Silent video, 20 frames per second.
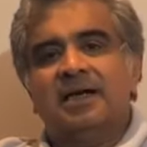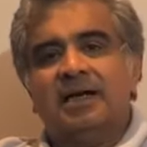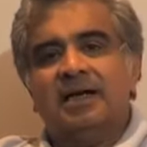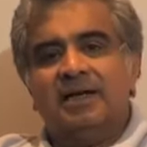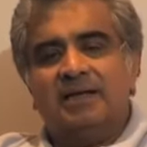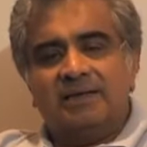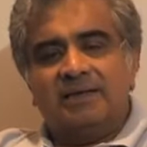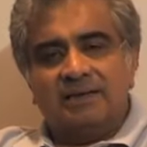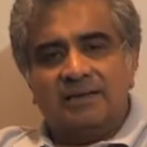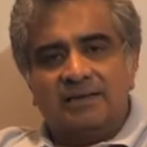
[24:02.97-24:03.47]

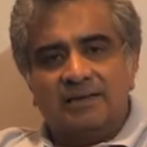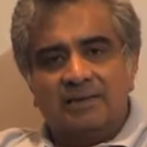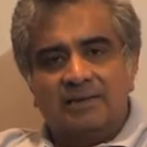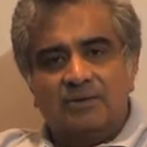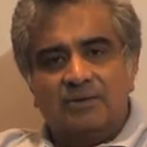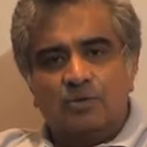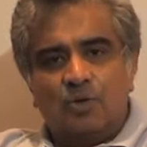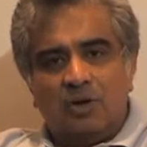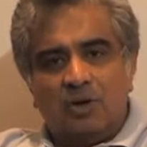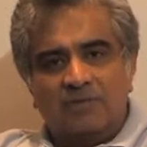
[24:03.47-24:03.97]
and
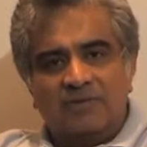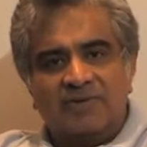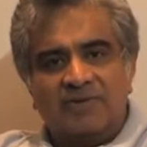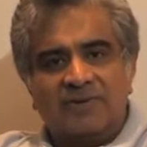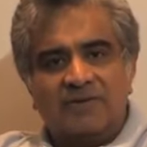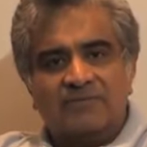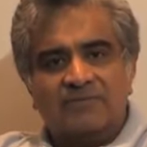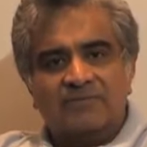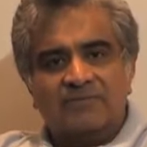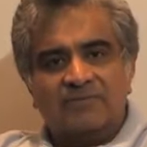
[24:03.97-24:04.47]
you always
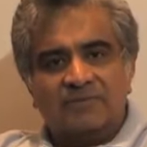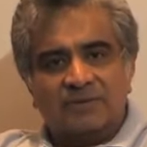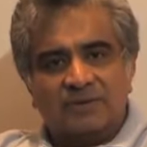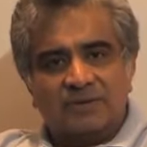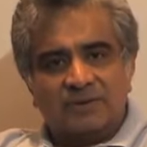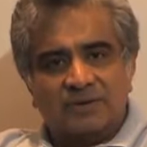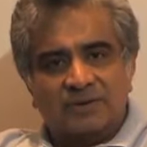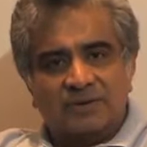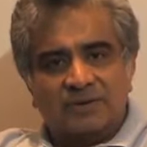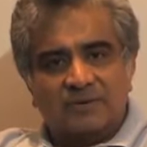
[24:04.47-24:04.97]
have
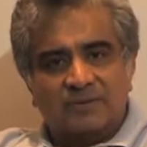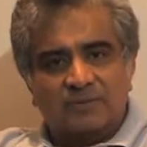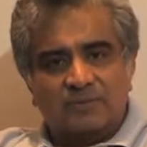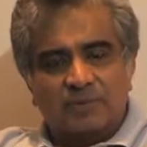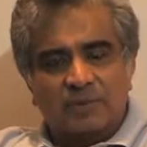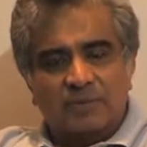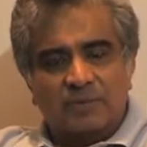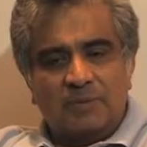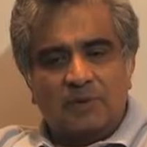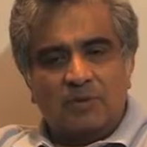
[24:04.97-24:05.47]

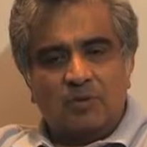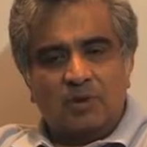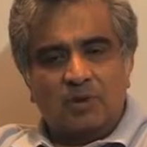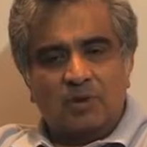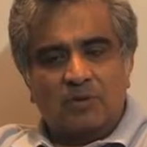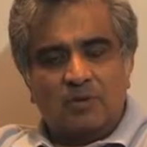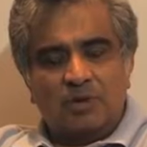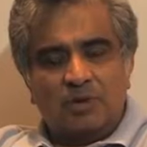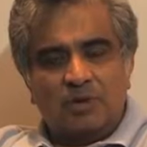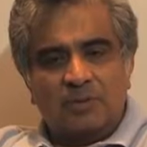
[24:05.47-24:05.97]
people who are
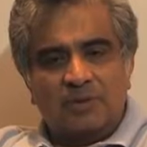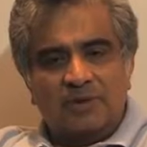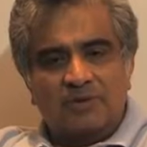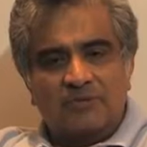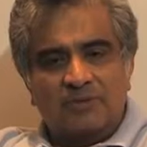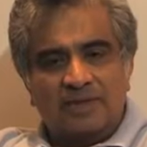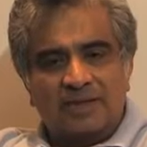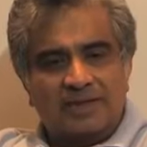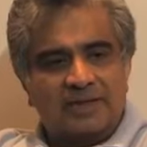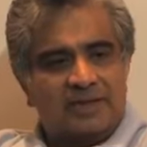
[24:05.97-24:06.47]
going to be
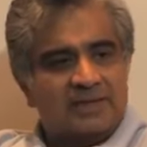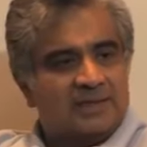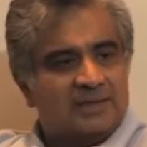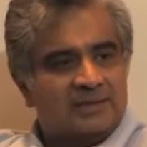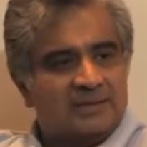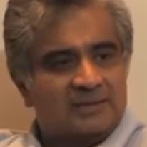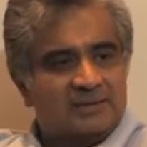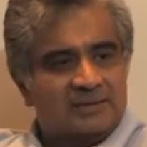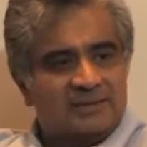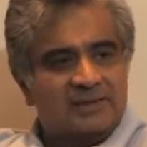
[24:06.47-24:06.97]
affected,
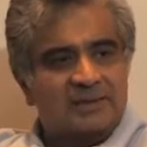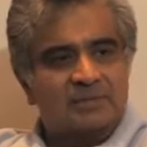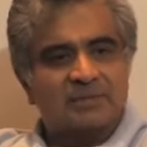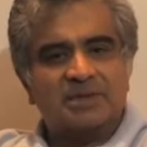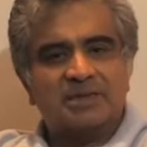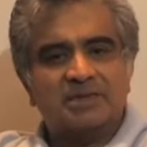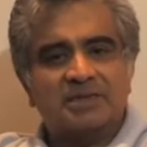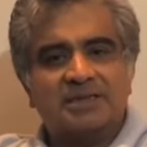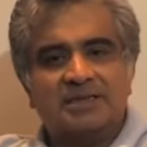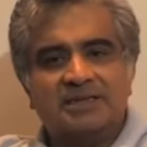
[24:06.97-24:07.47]
the
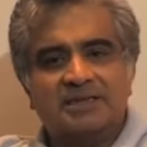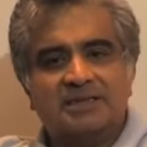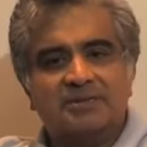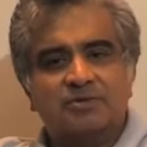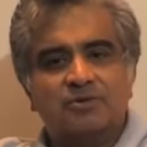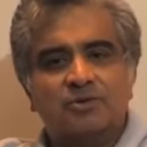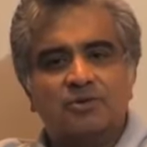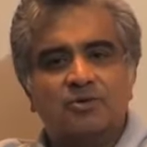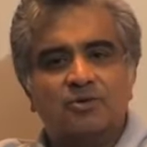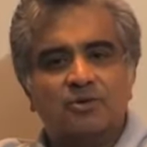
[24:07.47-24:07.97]
commercial
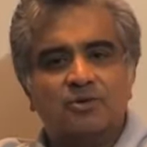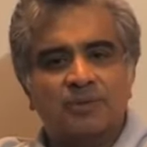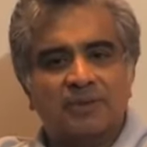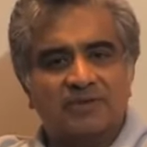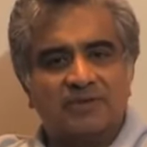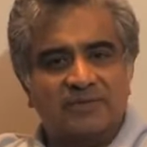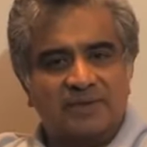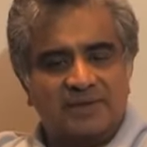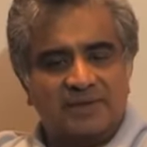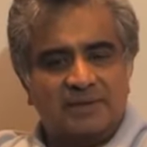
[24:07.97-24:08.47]
interests who are going to be
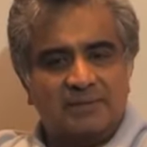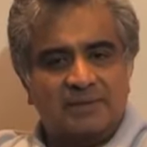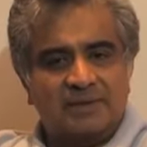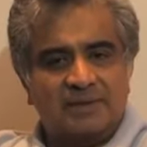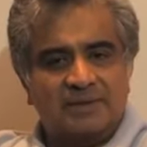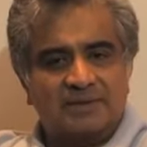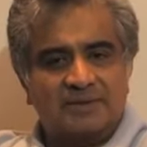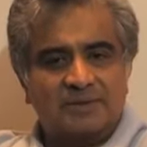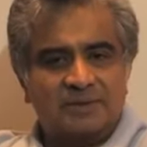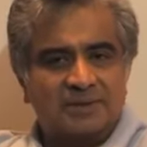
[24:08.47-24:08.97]
affected by
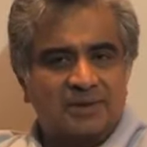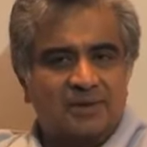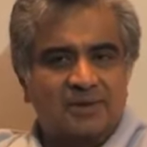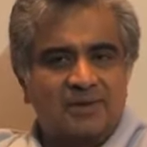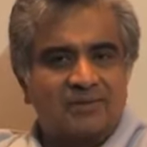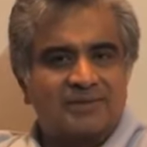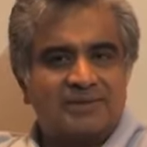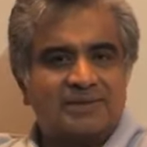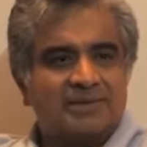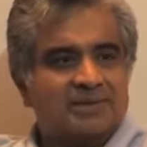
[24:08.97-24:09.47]
this work
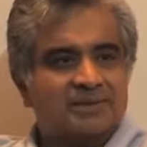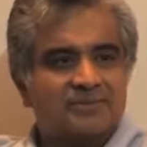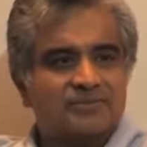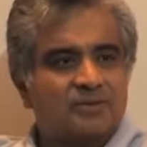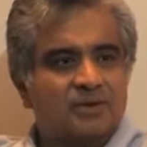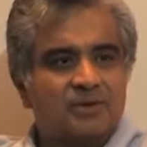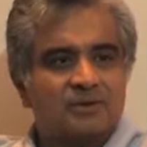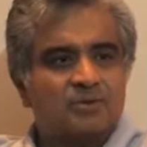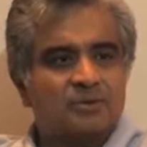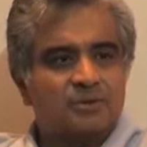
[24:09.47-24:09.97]
always can
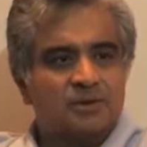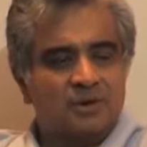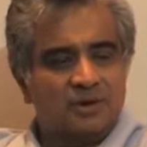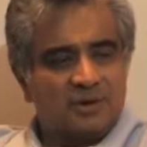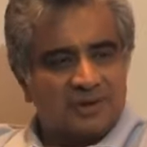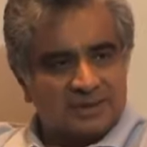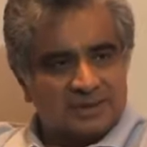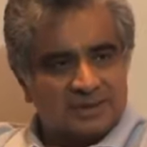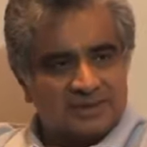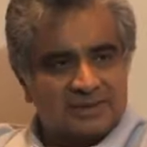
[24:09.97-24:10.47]
afford good
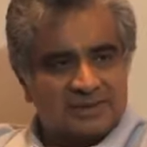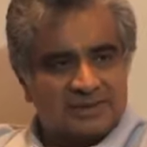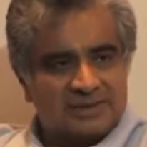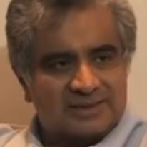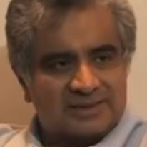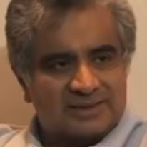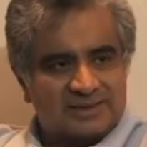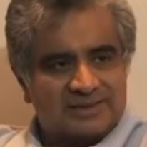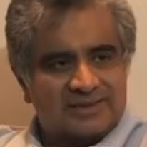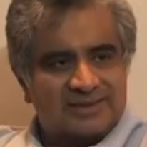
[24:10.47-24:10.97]
lawyers.
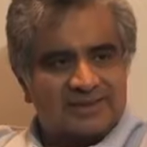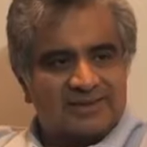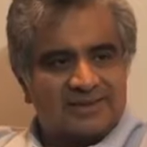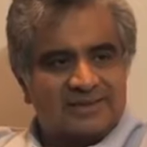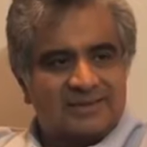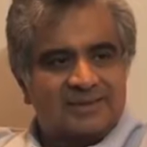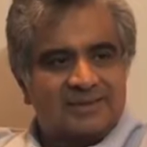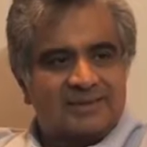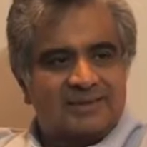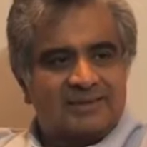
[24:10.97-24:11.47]

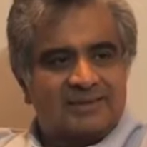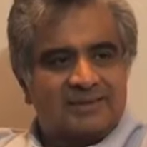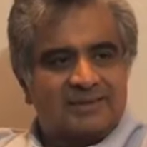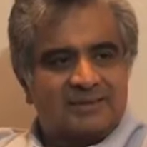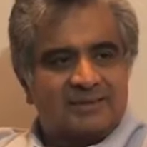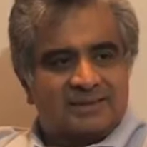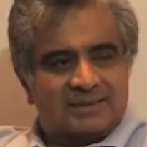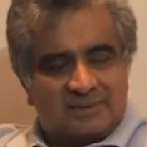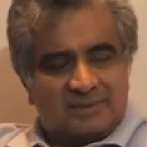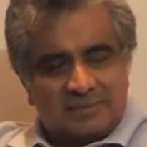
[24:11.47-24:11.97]

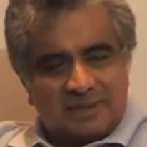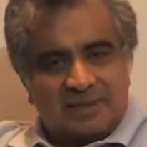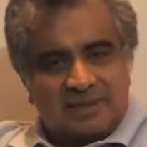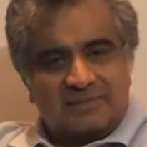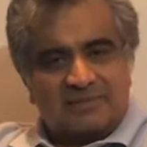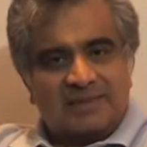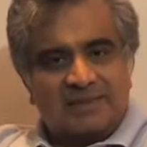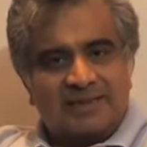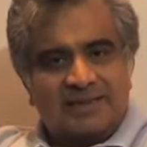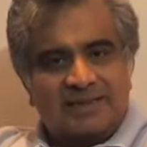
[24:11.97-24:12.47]

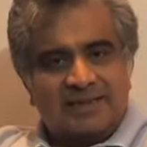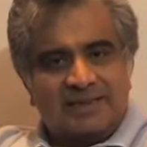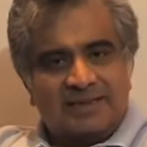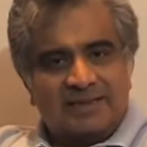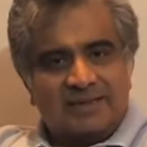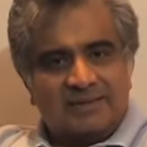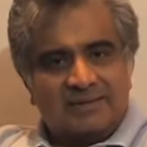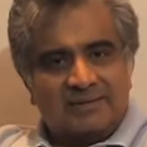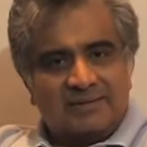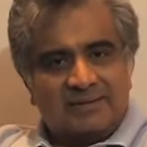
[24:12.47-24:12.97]
Sometimes they need,
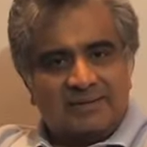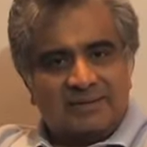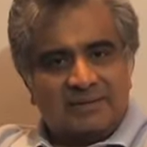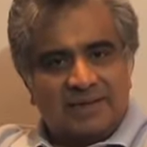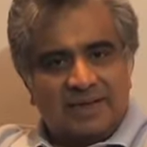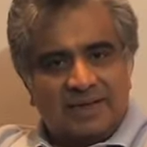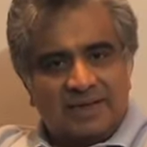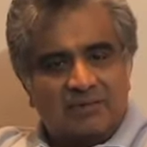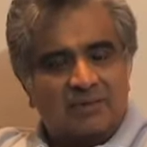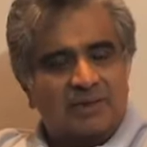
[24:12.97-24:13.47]

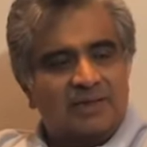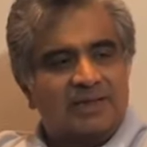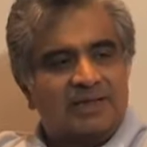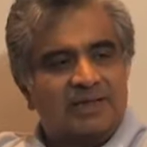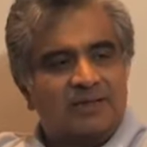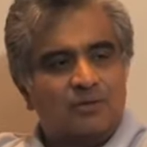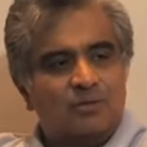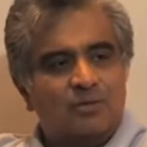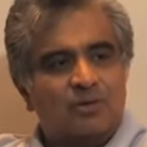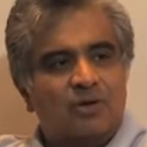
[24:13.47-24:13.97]
they equally
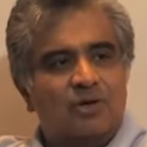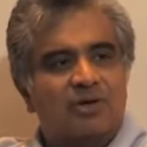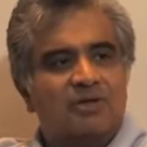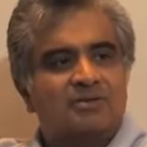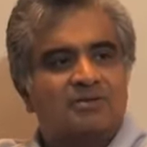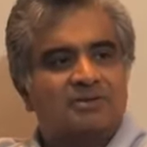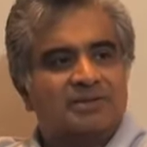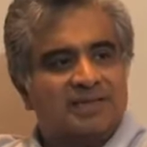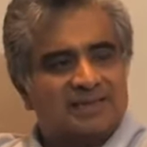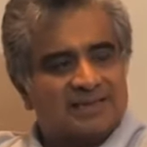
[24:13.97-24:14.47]
need good
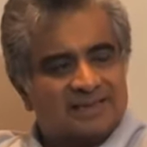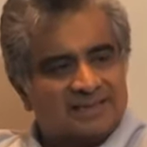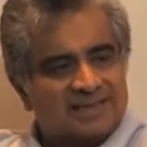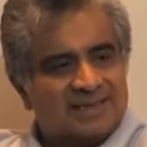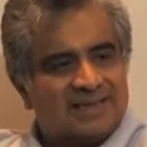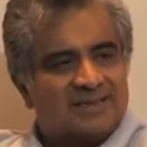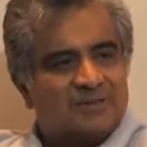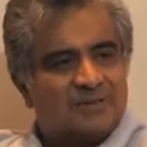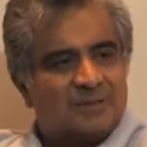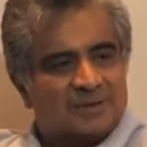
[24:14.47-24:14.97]
lawyers on the other
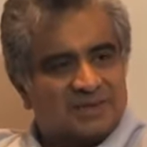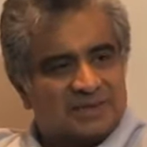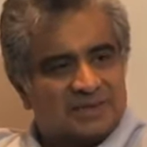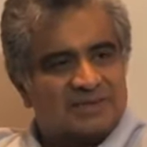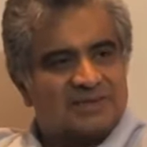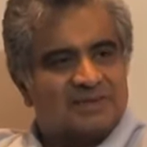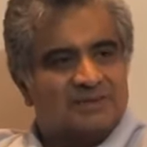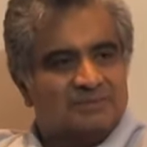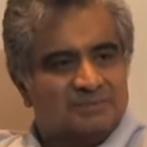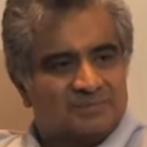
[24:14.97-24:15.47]
side to
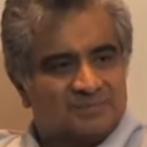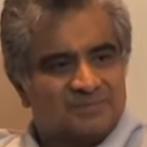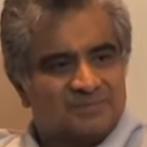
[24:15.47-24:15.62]
assist them